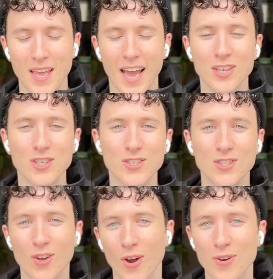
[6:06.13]
And just
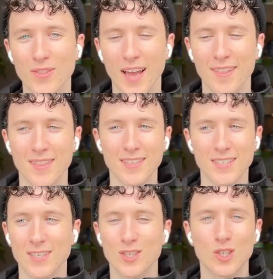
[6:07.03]
know that this
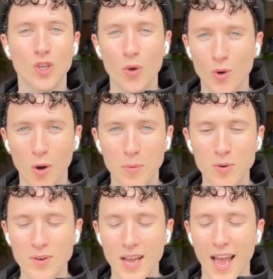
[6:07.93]
is so normal,